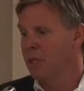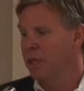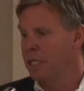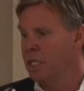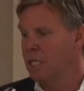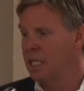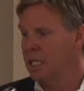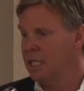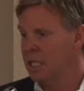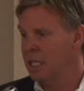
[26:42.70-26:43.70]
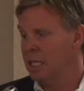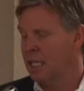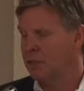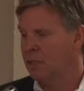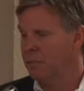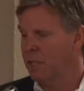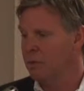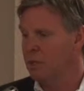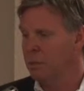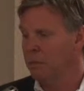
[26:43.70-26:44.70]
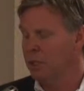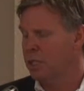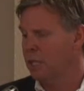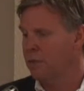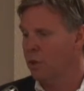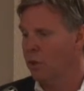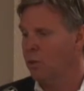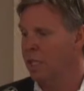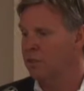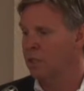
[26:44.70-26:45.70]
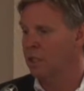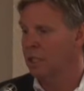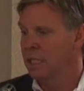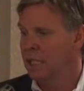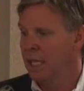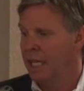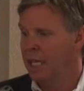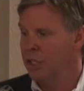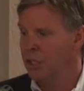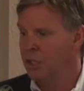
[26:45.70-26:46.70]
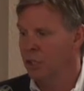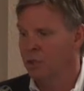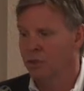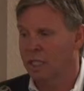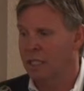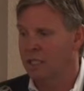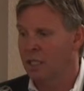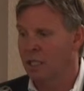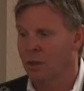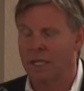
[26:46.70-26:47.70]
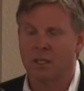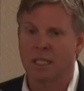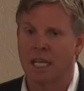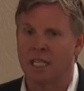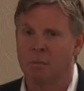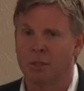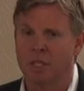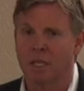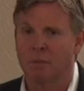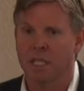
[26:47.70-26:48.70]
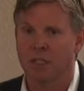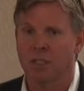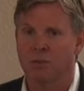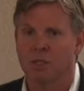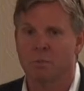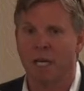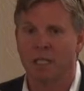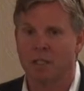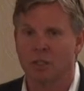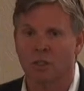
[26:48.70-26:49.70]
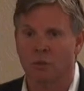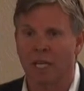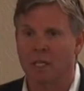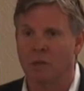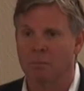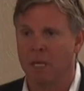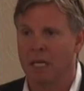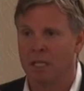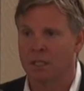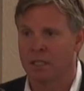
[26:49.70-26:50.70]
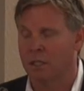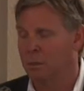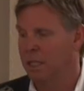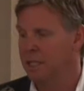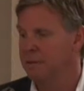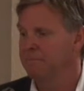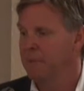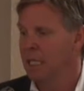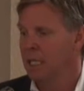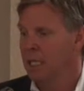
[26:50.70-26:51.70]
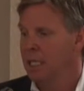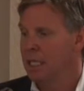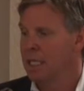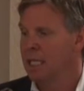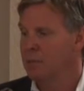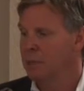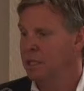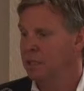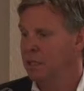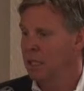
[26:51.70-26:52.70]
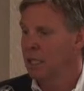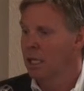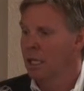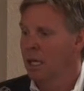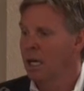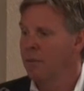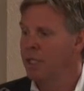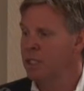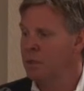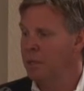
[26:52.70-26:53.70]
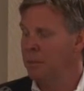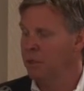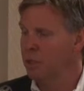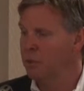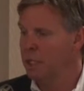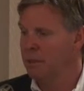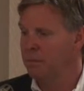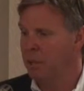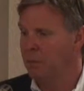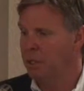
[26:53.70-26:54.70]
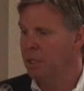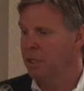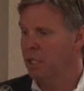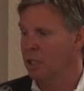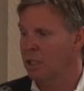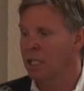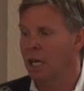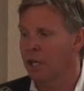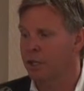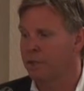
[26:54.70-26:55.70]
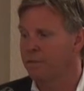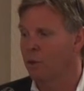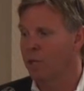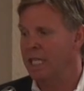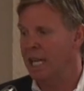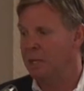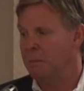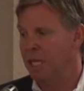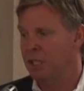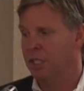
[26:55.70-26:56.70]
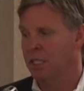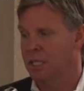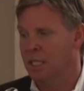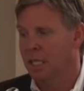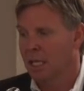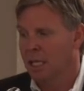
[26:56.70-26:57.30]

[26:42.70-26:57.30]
This is something that was published out of Northwestern, and it just shows that greater than 90% of patients responded to the radioembolic therapy. Next, please. This is a paper that we published looking at 148 patients.